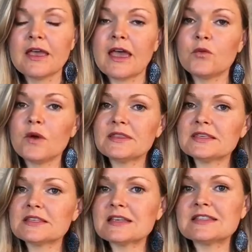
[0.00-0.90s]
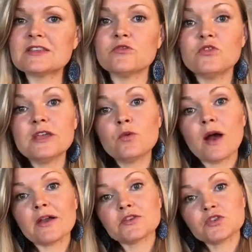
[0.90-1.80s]
And what this does is it
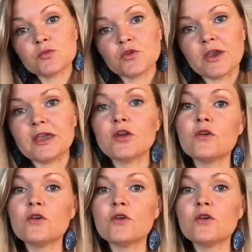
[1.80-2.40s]
rewires your brain